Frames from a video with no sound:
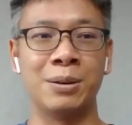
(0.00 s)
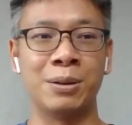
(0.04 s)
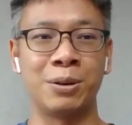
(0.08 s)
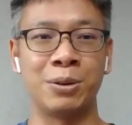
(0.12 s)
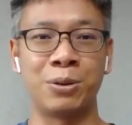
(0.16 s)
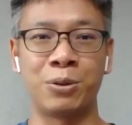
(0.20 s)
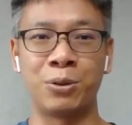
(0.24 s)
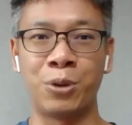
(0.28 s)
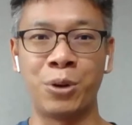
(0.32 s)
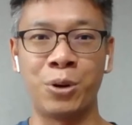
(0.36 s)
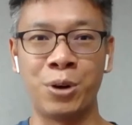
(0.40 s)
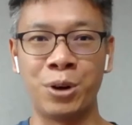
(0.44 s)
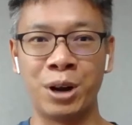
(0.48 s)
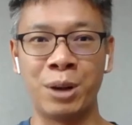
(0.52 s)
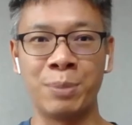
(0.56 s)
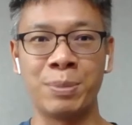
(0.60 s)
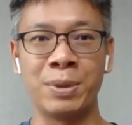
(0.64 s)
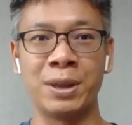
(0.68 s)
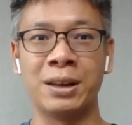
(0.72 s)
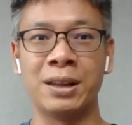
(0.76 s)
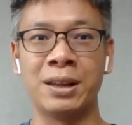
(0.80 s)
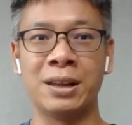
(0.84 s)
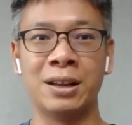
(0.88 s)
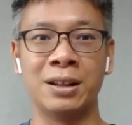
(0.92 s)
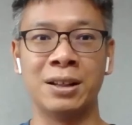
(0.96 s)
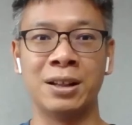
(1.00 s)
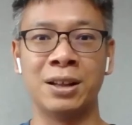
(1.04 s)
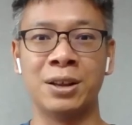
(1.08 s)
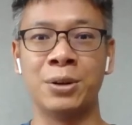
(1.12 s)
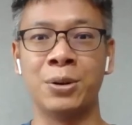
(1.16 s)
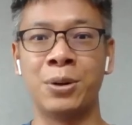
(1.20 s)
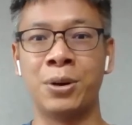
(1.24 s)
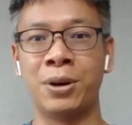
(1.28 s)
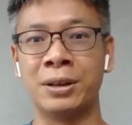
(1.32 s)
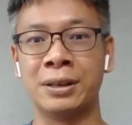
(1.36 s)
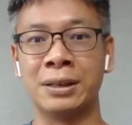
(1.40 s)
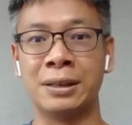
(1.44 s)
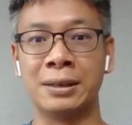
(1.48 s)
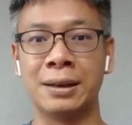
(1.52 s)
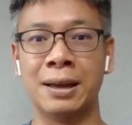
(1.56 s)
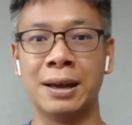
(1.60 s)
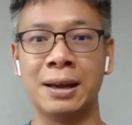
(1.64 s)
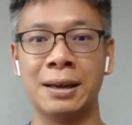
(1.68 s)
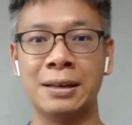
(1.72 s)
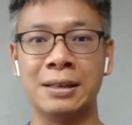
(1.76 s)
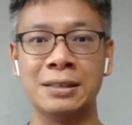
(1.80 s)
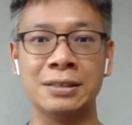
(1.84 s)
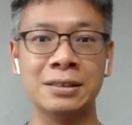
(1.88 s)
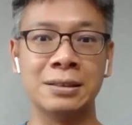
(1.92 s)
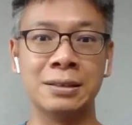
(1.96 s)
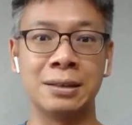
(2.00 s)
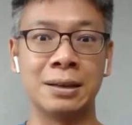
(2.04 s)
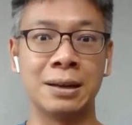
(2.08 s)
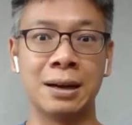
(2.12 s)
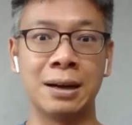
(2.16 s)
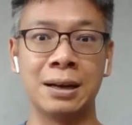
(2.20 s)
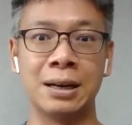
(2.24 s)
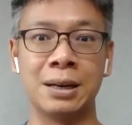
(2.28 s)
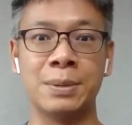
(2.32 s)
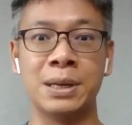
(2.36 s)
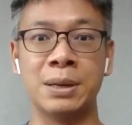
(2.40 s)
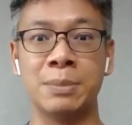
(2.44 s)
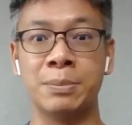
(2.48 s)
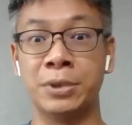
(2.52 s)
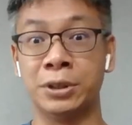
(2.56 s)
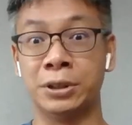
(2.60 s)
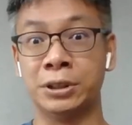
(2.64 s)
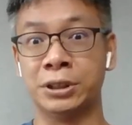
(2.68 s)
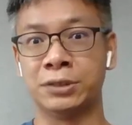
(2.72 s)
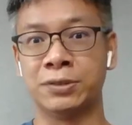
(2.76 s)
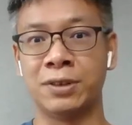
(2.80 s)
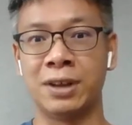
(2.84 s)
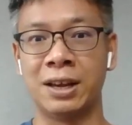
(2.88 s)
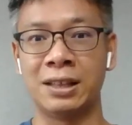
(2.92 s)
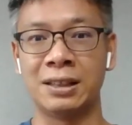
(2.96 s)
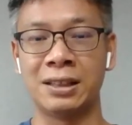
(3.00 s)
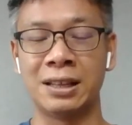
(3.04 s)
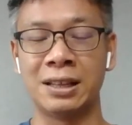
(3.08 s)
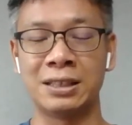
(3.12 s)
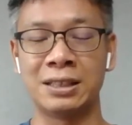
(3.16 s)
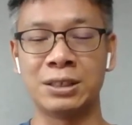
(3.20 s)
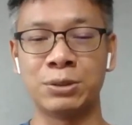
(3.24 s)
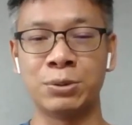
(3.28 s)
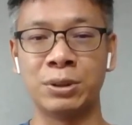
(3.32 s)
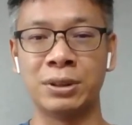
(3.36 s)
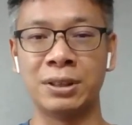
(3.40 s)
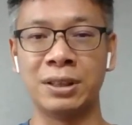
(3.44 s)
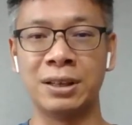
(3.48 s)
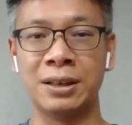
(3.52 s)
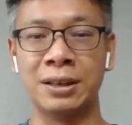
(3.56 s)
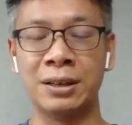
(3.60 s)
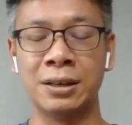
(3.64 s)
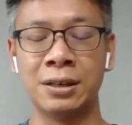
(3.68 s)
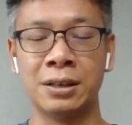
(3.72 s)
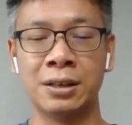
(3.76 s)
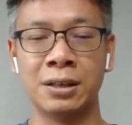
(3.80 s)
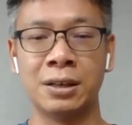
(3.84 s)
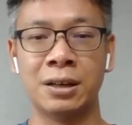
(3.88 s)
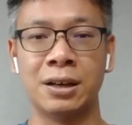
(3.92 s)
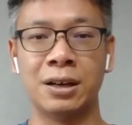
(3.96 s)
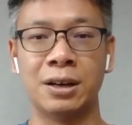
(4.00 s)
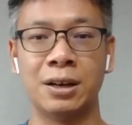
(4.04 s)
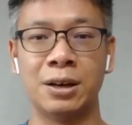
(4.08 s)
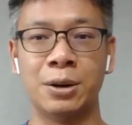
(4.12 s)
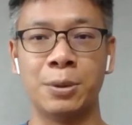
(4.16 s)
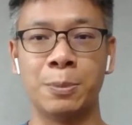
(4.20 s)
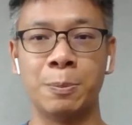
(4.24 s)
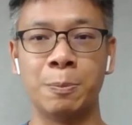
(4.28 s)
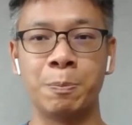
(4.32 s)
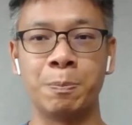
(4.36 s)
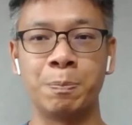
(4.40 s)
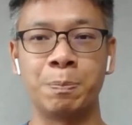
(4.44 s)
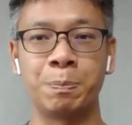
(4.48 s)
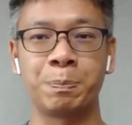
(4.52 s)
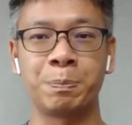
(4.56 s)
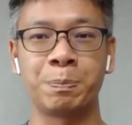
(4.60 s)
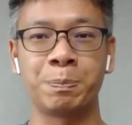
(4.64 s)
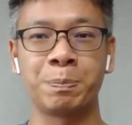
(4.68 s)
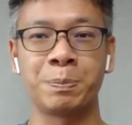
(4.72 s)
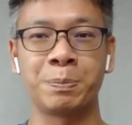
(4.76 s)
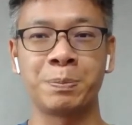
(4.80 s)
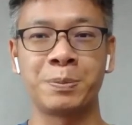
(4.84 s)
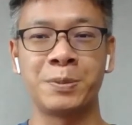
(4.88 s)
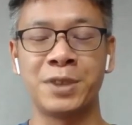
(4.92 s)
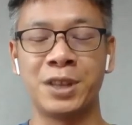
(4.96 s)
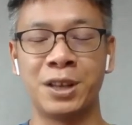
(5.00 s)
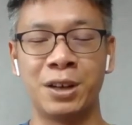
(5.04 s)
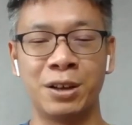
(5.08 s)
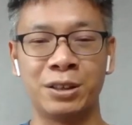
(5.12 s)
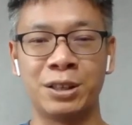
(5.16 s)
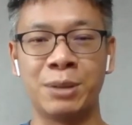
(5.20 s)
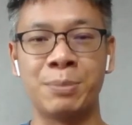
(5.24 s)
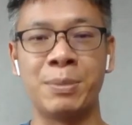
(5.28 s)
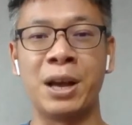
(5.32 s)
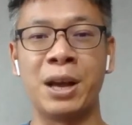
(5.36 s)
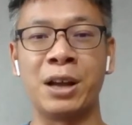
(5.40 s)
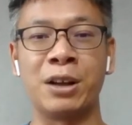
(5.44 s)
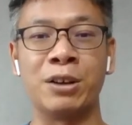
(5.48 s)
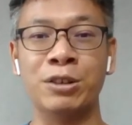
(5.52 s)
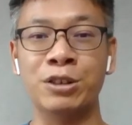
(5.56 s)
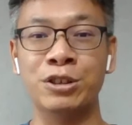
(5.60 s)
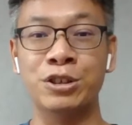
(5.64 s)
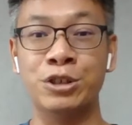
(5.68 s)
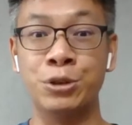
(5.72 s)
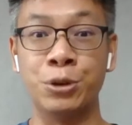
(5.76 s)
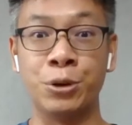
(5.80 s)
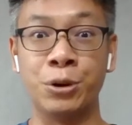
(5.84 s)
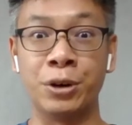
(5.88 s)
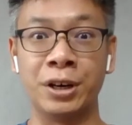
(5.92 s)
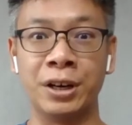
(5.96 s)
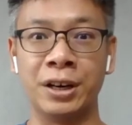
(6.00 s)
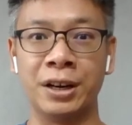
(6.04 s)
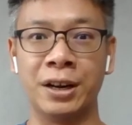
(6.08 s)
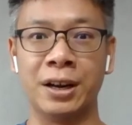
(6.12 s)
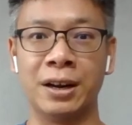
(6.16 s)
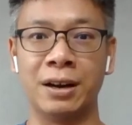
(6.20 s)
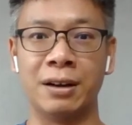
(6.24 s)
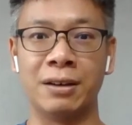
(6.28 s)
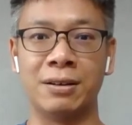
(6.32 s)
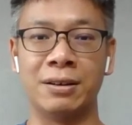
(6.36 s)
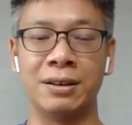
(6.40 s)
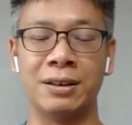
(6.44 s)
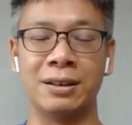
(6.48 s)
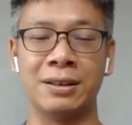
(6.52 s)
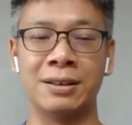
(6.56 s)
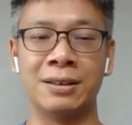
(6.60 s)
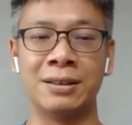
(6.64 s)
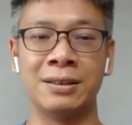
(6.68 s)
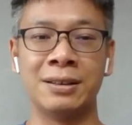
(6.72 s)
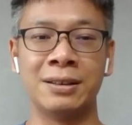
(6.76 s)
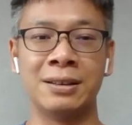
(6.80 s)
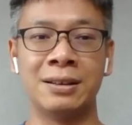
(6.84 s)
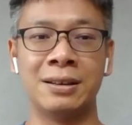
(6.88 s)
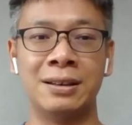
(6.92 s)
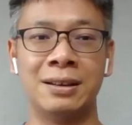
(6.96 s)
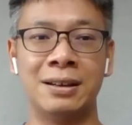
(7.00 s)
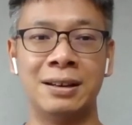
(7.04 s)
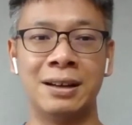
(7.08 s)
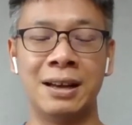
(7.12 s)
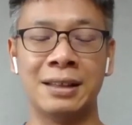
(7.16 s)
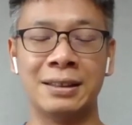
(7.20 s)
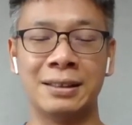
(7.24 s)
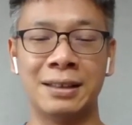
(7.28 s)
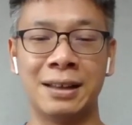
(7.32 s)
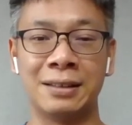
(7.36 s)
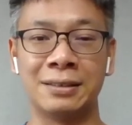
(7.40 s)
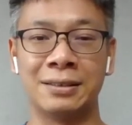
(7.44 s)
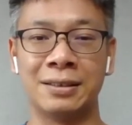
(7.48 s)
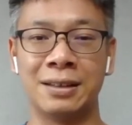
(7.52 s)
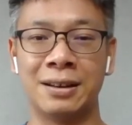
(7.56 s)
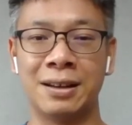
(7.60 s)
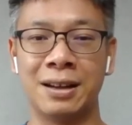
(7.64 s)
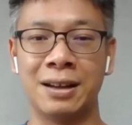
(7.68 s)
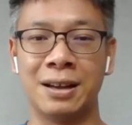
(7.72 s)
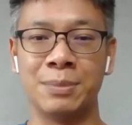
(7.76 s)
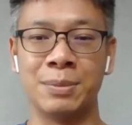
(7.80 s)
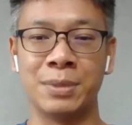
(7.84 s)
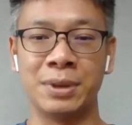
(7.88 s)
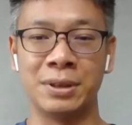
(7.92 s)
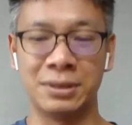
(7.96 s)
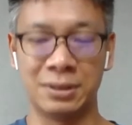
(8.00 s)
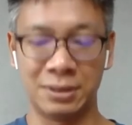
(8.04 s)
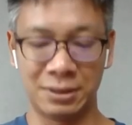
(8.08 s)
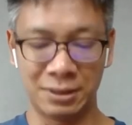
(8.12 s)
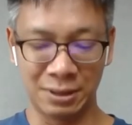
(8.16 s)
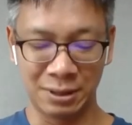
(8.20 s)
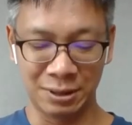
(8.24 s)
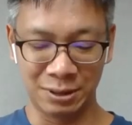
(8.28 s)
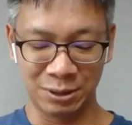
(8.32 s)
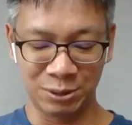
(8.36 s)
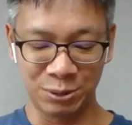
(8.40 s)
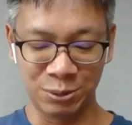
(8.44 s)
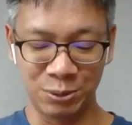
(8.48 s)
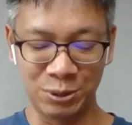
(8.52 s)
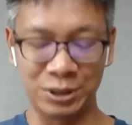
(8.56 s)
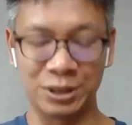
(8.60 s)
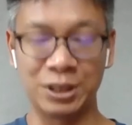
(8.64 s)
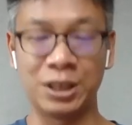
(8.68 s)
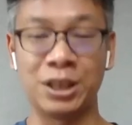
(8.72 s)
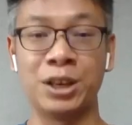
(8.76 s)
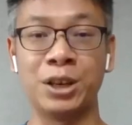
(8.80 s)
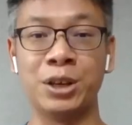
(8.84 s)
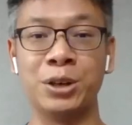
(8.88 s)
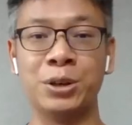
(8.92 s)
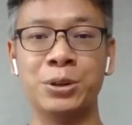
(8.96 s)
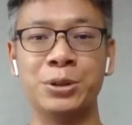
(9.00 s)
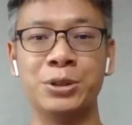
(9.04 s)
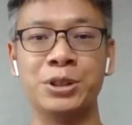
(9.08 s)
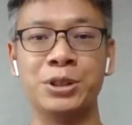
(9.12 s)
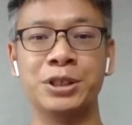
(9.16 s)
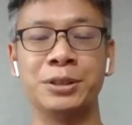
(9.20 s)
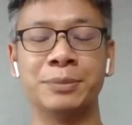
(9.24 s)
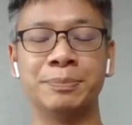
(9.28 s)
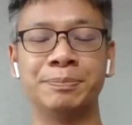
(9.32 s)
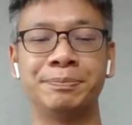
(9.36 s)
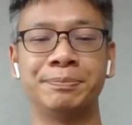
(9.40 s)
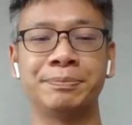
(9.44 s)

growing up in Illinois in the '90s, you got to be a Bulls fan. That's when um, the Michael Jordan era. At that time, it was huge,